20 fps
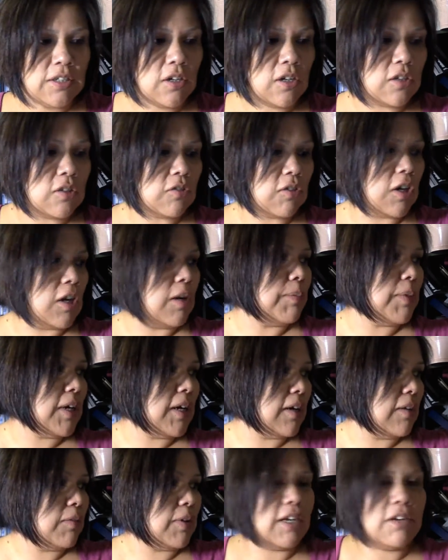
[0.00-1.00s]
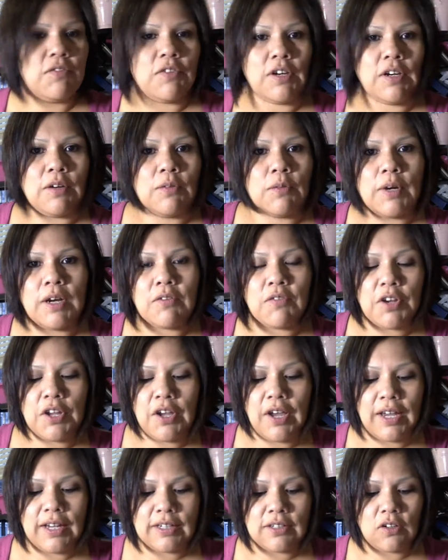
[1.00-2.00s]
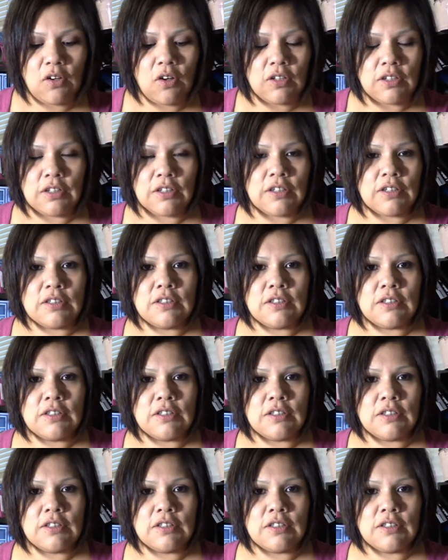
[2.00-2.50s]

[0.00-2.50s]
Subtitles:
Dollarama, whatever, wherever you at, dollar